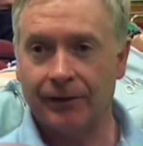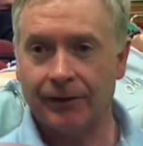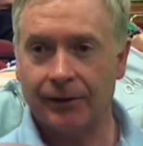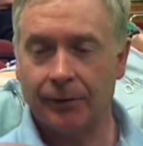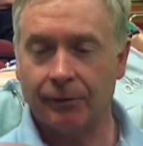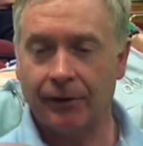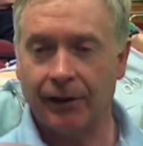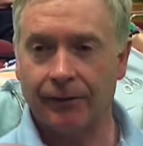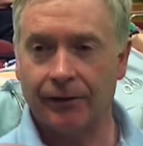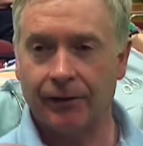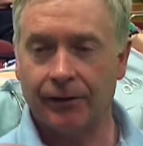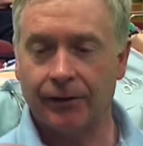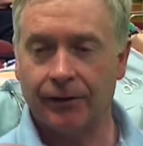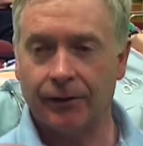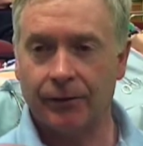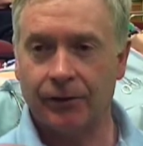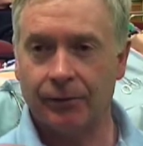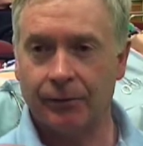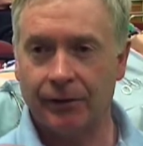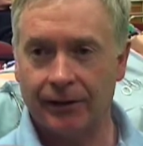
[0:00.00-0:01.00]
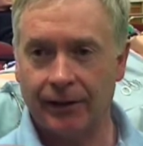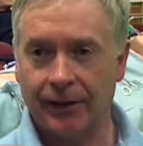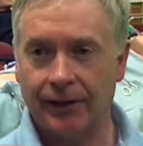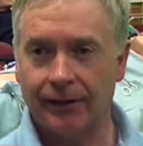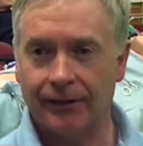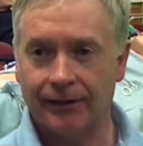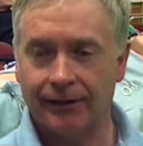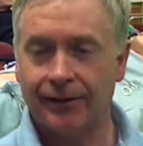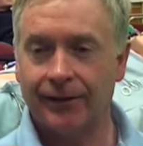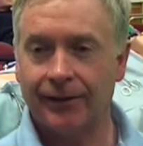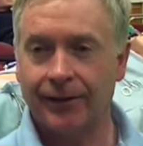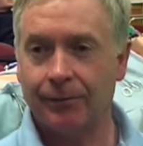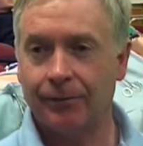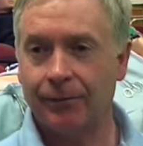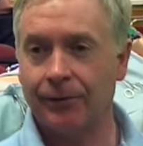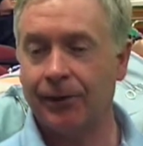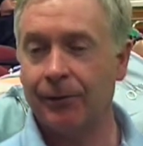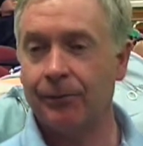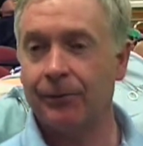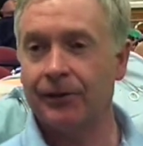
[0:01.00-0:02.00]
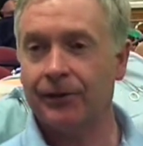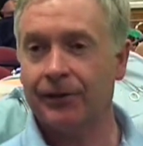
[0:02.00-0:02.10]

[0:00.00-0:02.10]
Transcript: so we have 100% employment